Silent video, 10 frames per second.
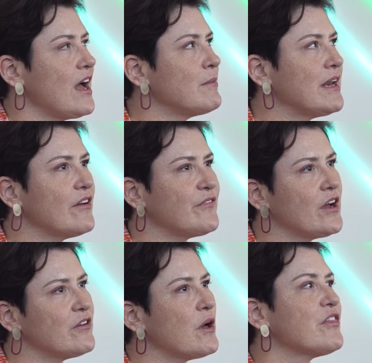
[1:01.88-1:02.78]
I
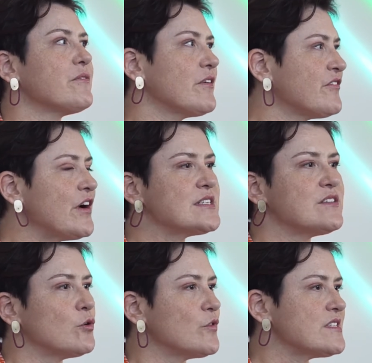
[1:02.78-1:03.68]
find, first
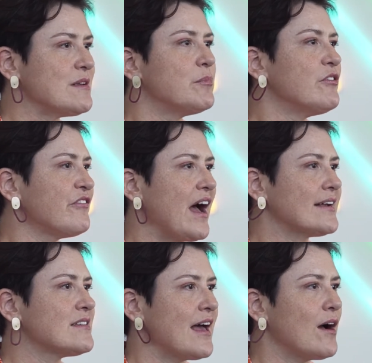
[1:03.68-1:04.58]
of all, the simple
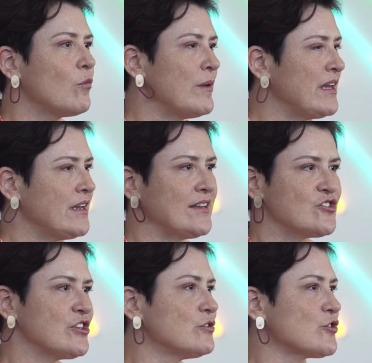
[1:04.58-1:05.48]
fact that women and
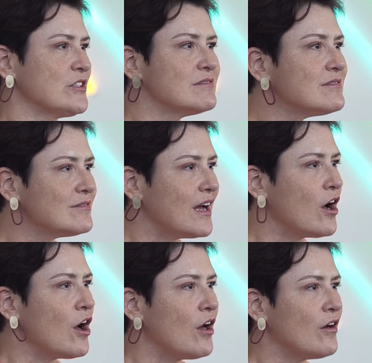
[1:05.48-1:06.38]
children
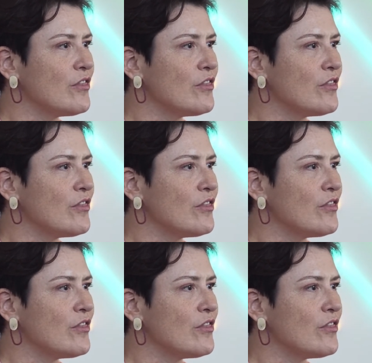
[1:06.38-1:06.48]
are